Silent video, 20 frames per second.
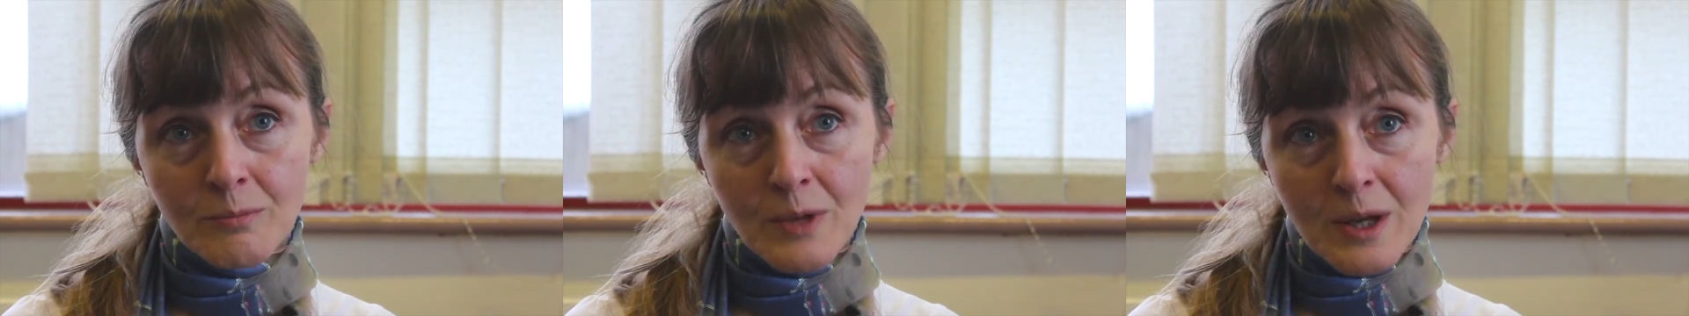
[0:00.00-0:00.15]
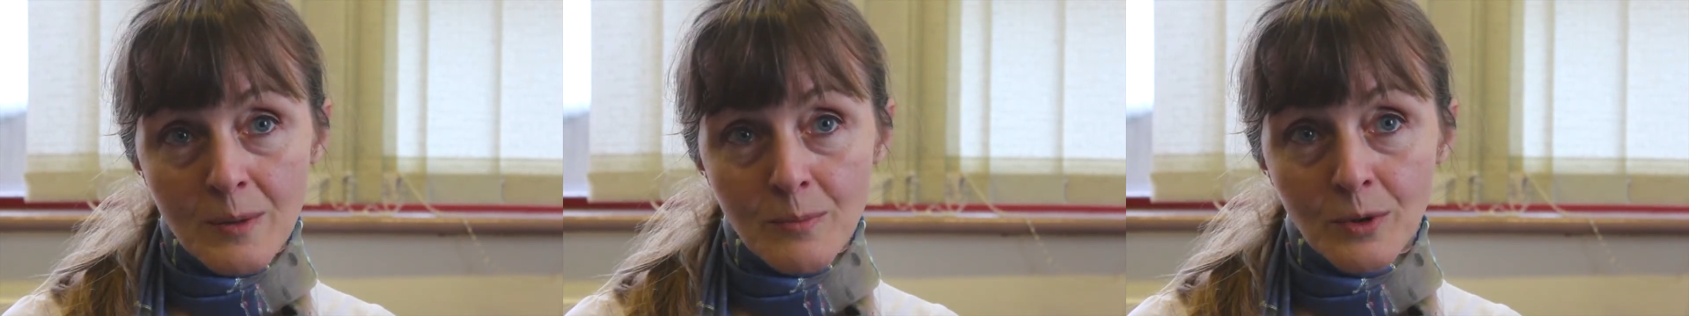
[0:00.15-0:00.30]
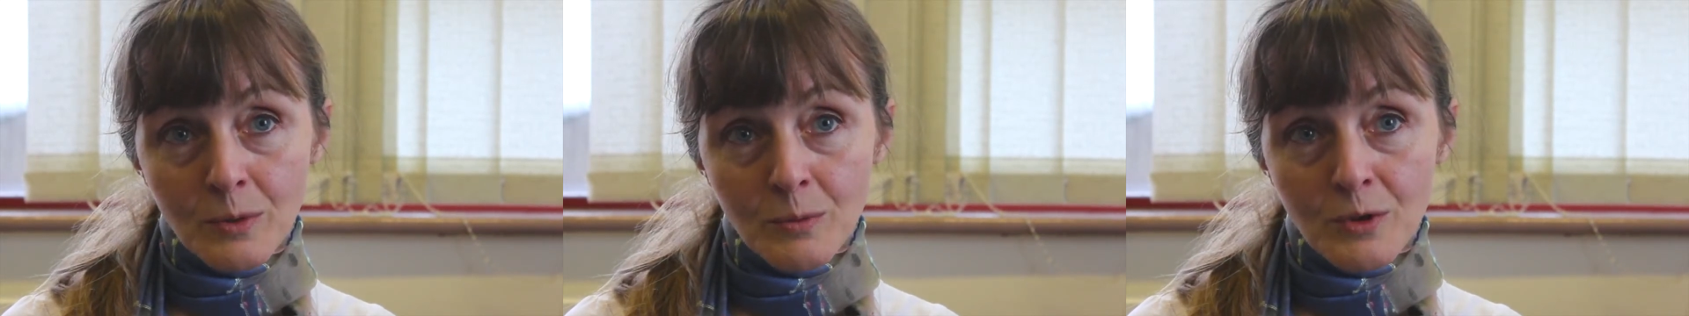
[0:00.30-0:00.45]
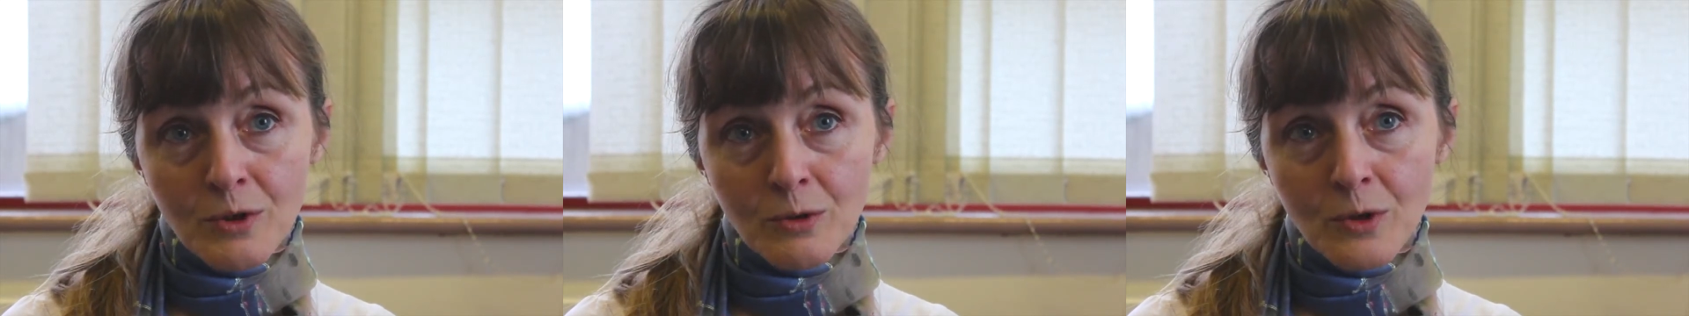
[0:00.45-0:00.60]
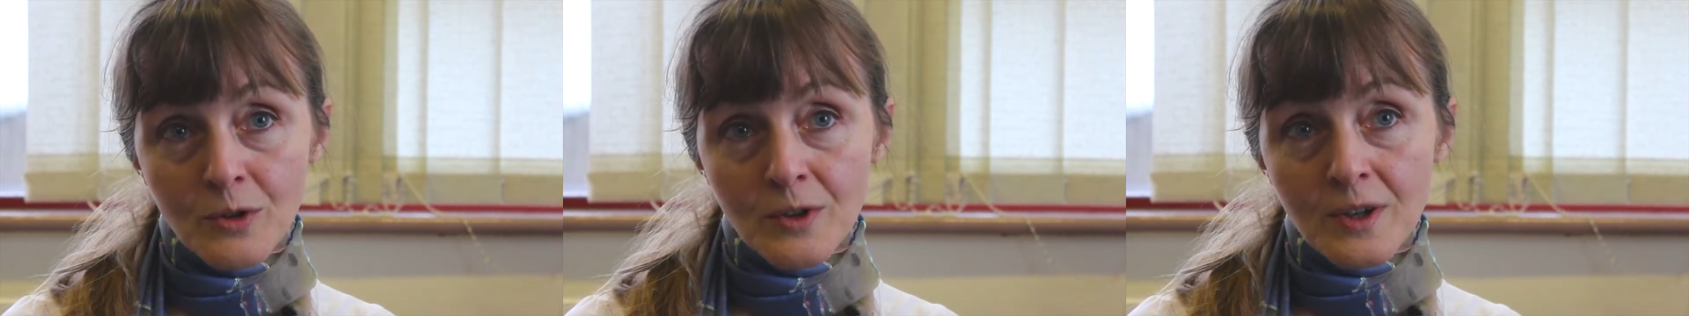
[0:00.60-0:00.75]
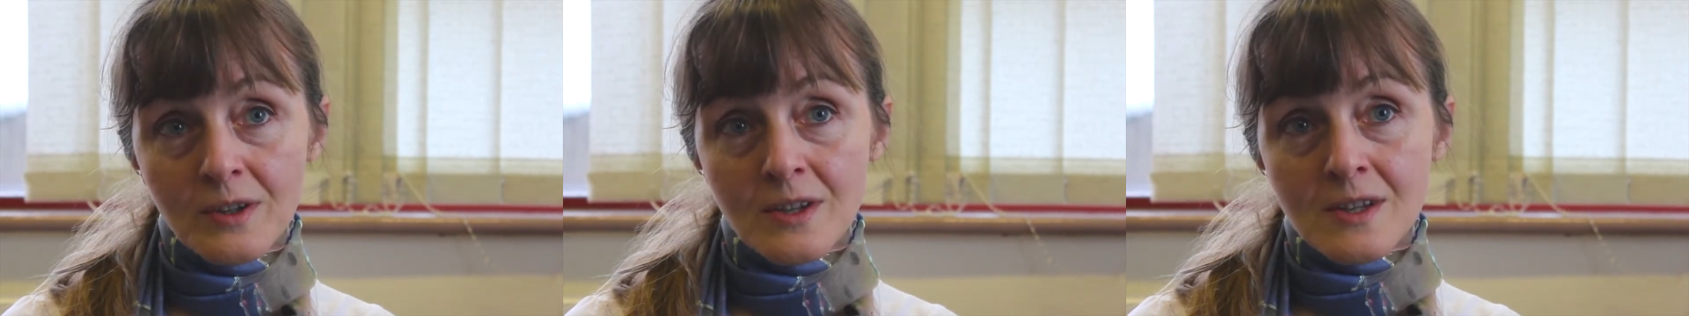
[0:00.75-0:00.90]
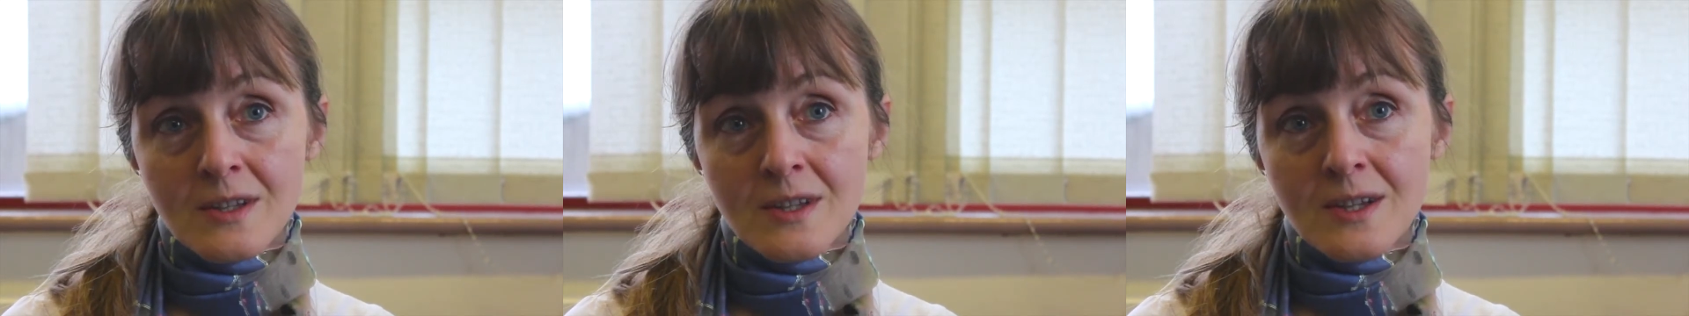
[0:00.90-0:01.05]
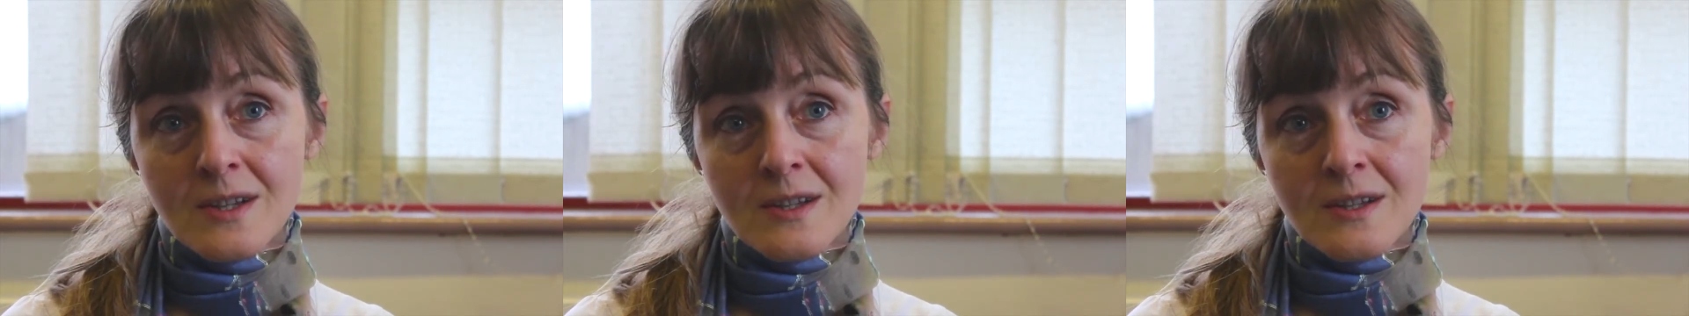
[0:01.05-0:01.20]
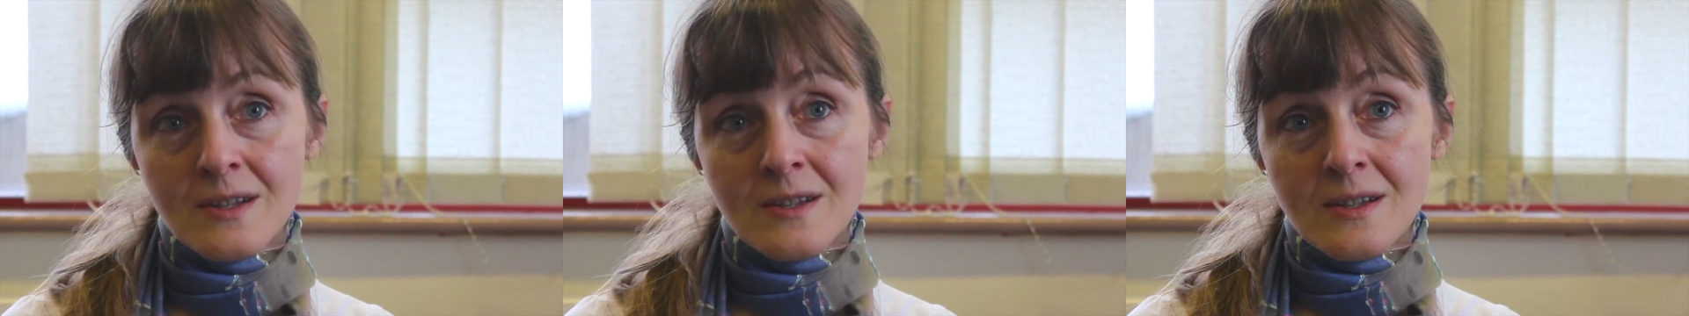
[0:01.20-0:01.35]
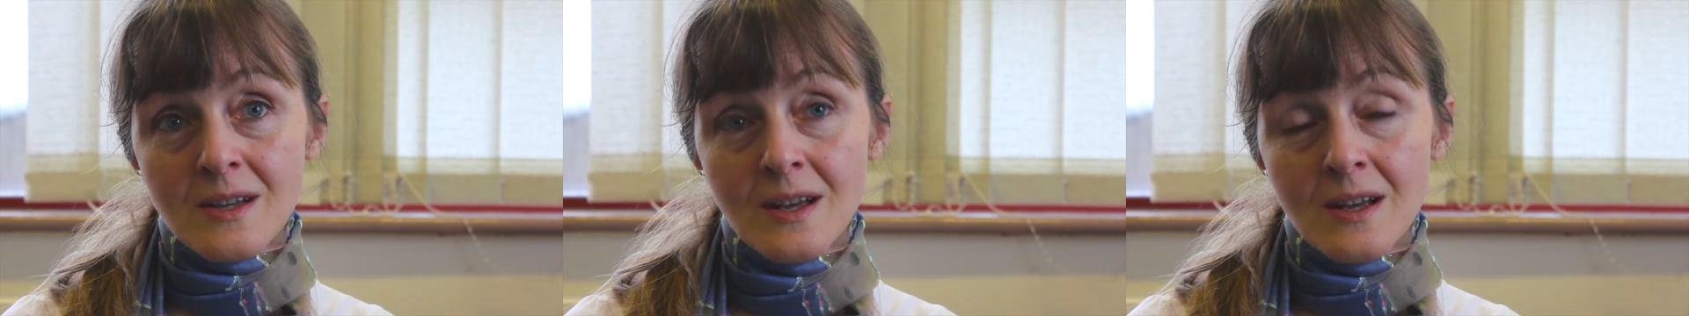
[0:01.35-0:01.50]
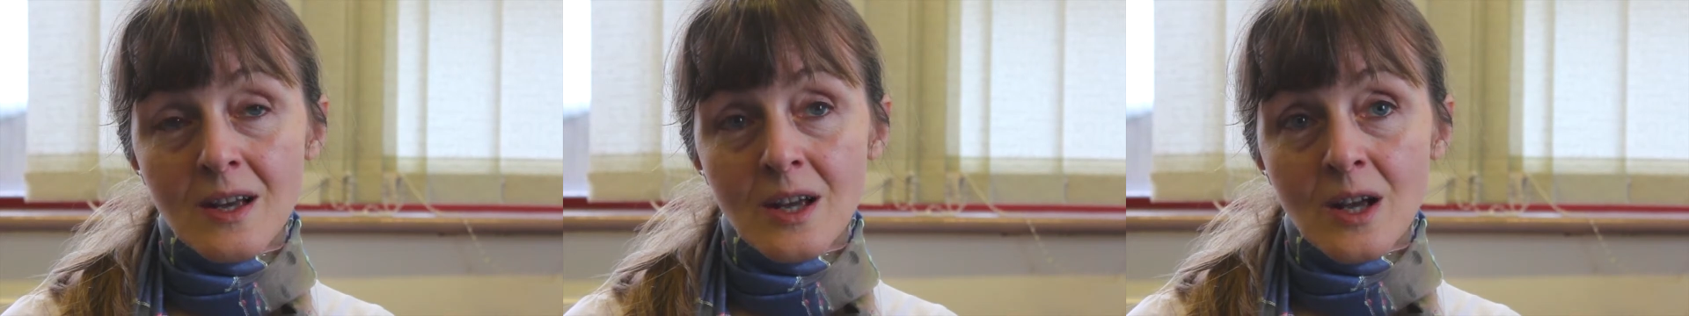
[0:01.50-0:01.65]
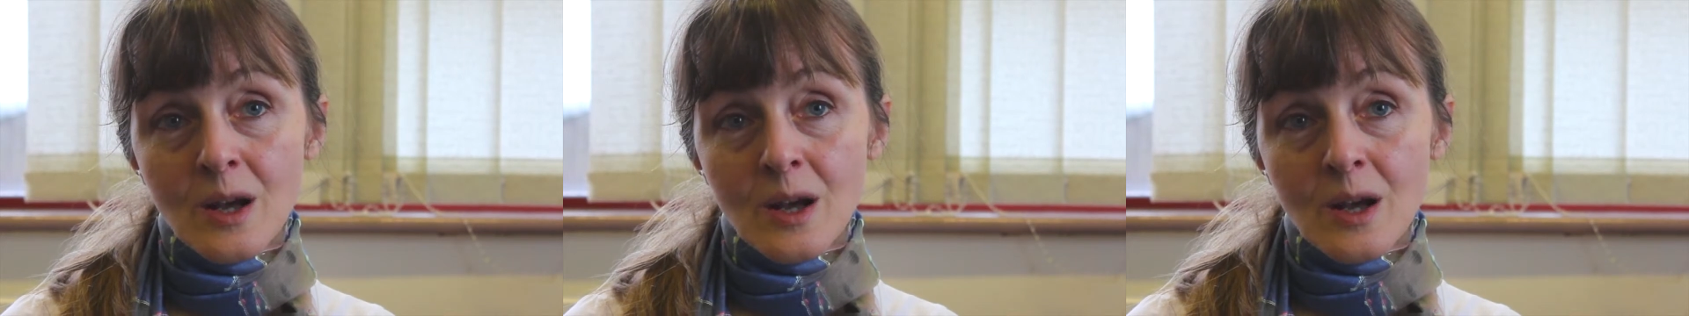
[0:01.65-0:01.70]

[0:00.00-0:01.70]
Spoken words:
people with chronic diseases,